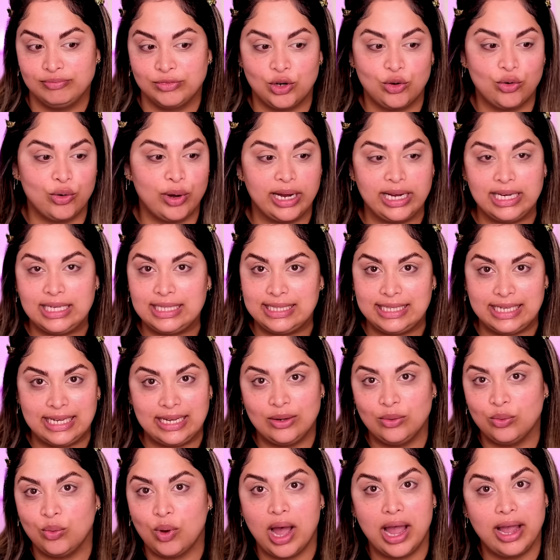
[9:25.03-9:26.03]

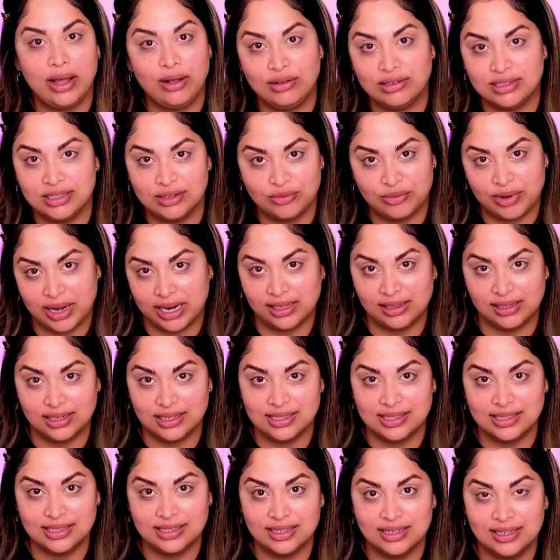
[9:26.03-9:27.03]
crazy, wild, and
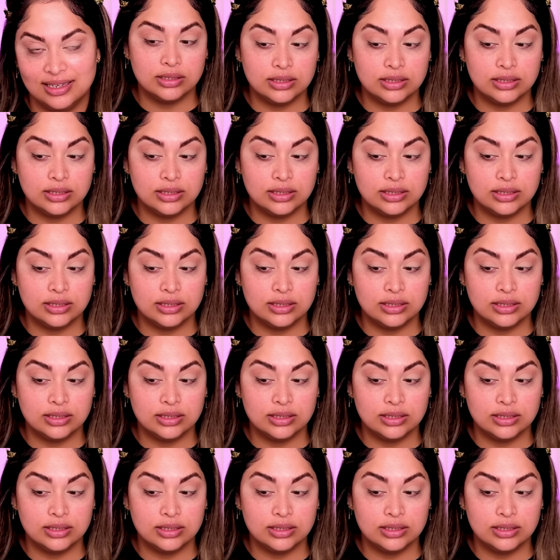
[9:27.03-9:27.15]
reckless.